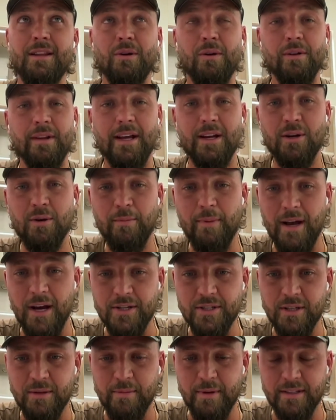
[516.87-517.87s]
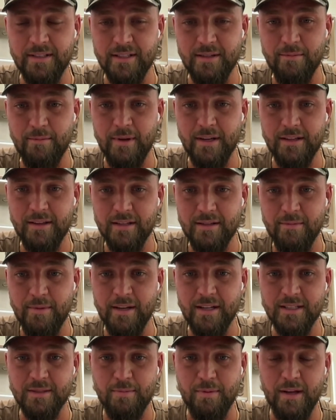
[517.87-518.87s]
The Orlando Magic make
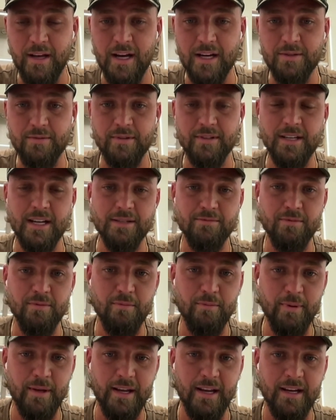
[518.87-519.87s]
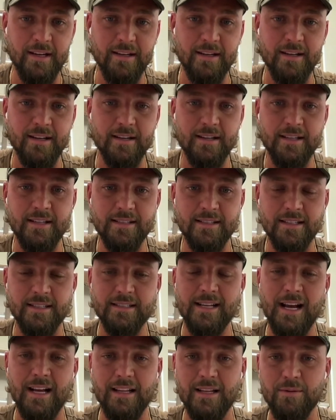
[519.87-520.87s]
a splash with Desmond Bain, and he's
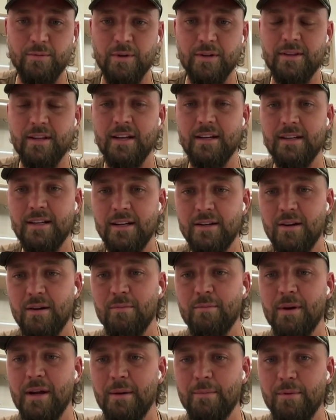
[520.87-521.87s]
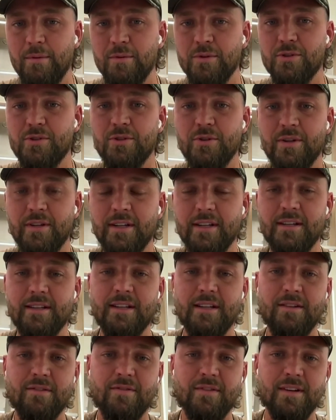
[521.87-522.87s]
exactly what they need on paper with shooting and
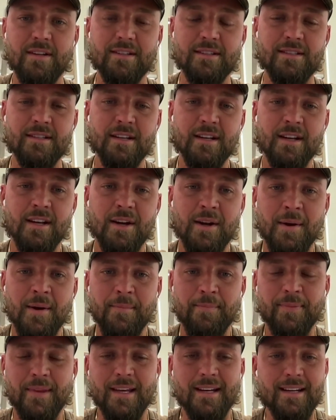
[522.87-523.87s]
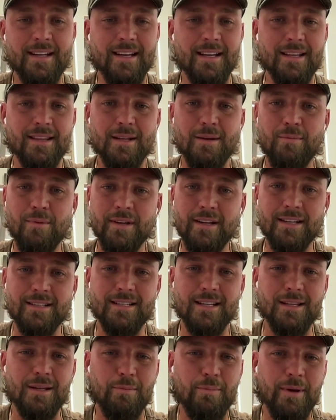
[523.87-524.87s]
defense. And again, like I
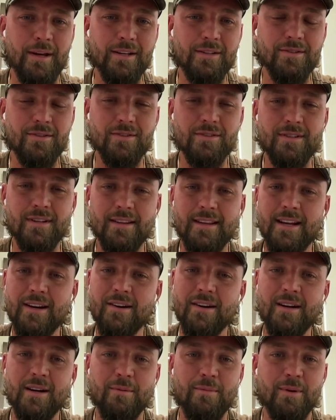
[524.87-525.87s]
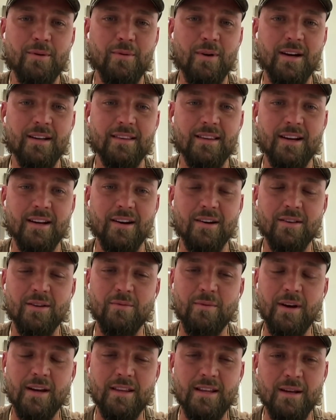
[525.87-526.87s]
said, the Pacers, they're going to be right there. The
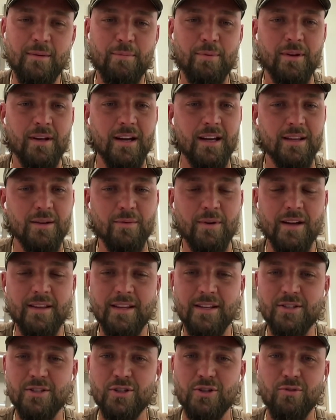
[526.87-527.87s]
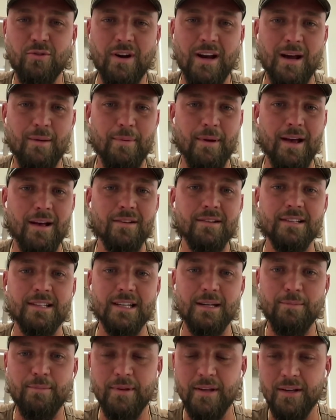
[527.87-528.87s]
way they play, the way they scrap, how
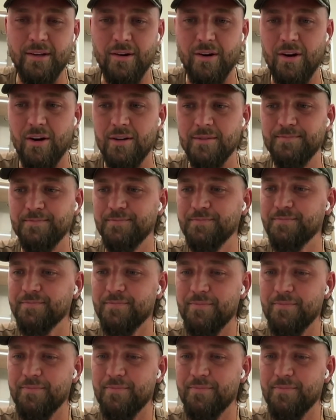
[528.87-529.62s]
deep they are.